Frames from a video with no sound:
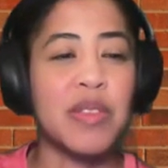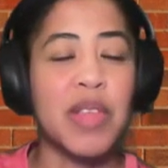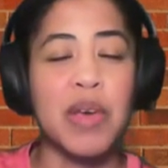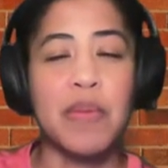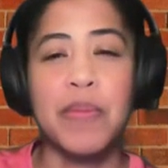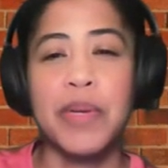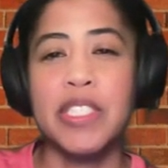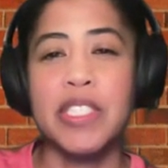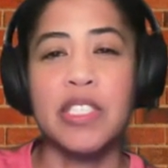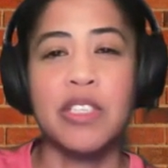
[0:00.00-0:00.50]
they
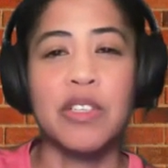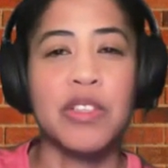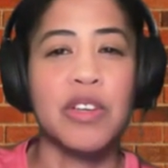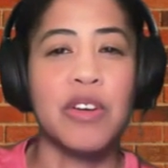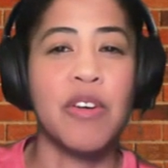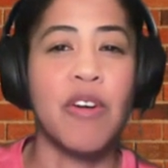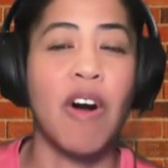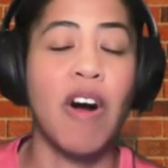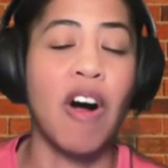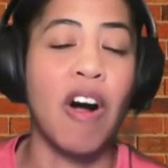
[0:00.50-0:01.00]
put you
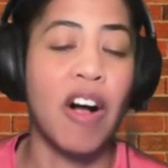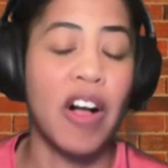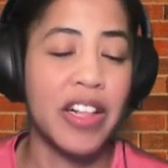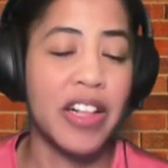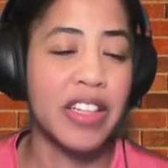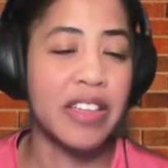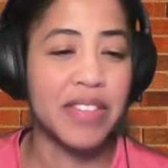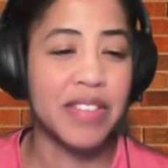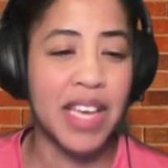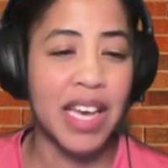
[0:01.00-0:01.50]
through
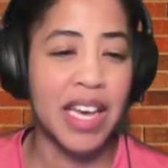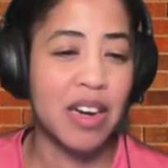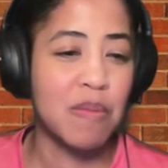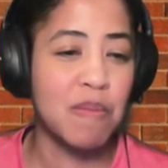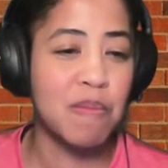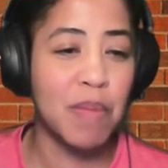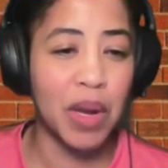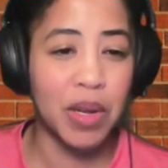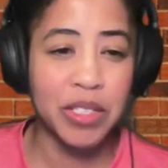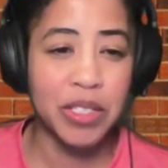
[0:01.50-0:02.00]
all of that
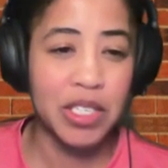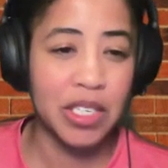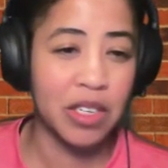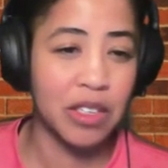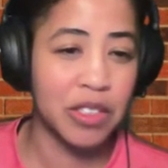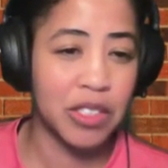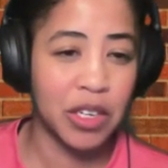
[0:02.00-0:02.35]
emotional